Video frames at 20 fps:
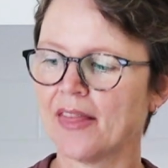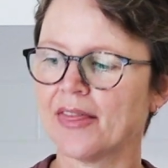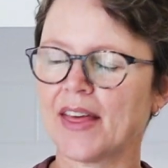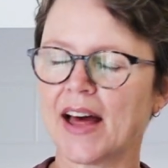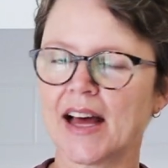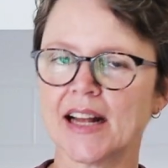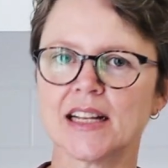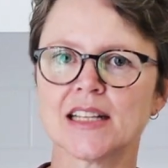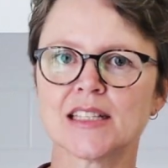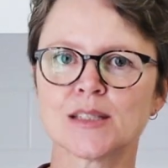
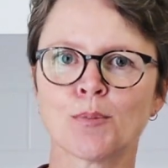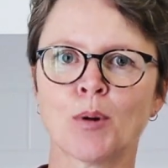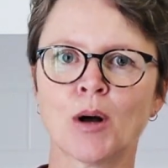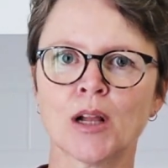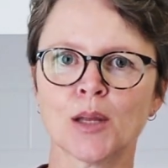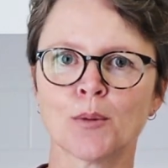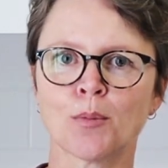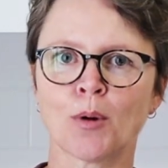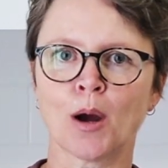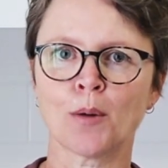That is
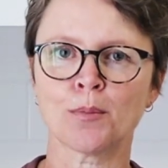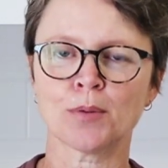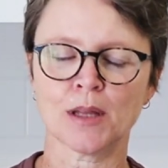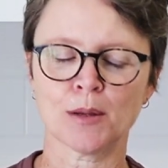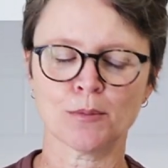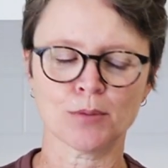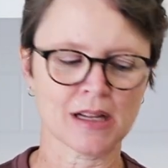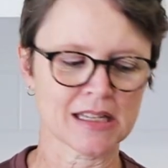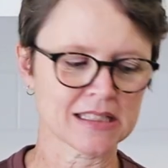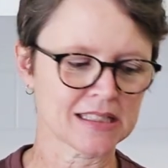
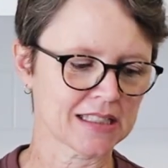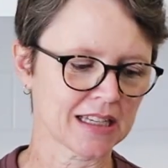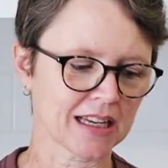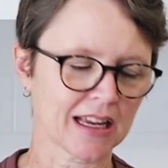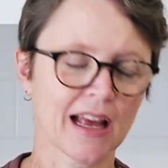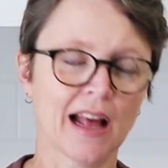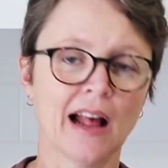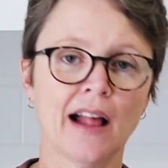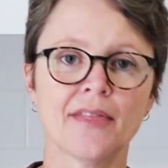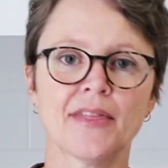polypropylene plastic.